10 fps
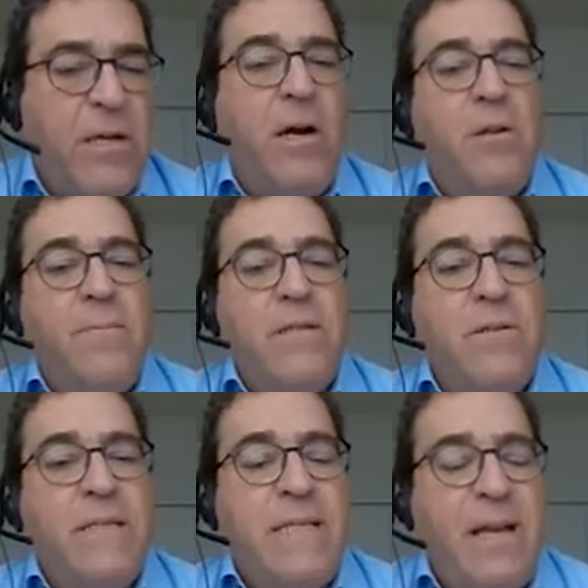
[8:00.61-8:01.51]
two
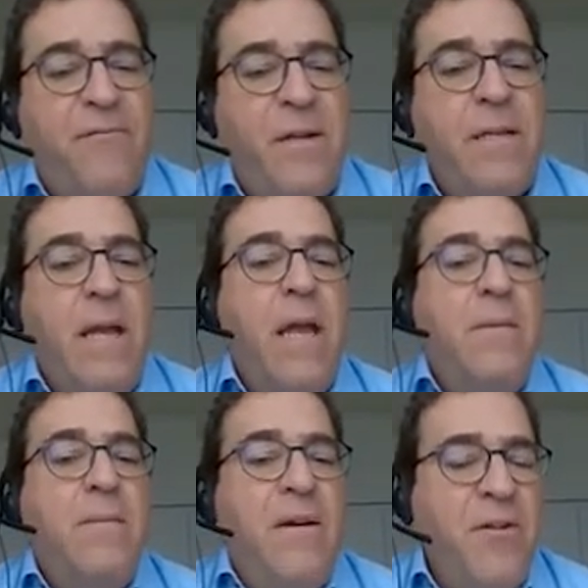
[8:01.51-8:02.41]
economies are different.
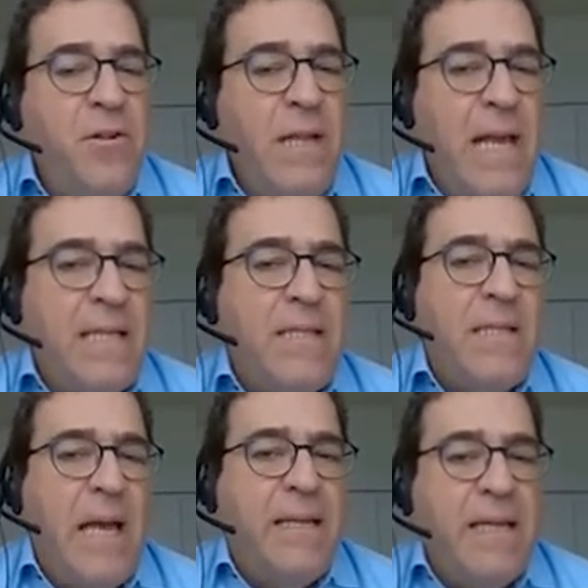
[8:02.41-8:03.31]

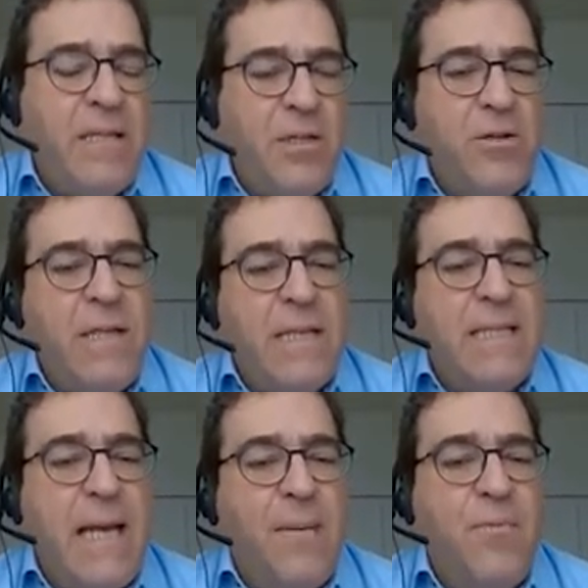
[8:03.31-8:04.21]
Nevertheless, I think it's a good
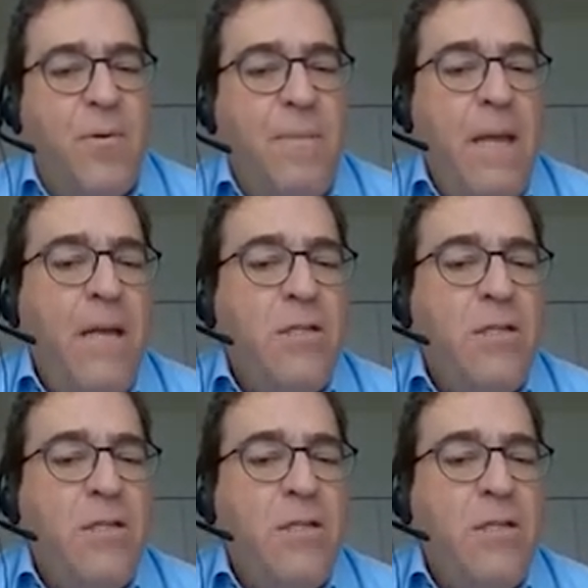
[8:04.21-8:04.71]
example.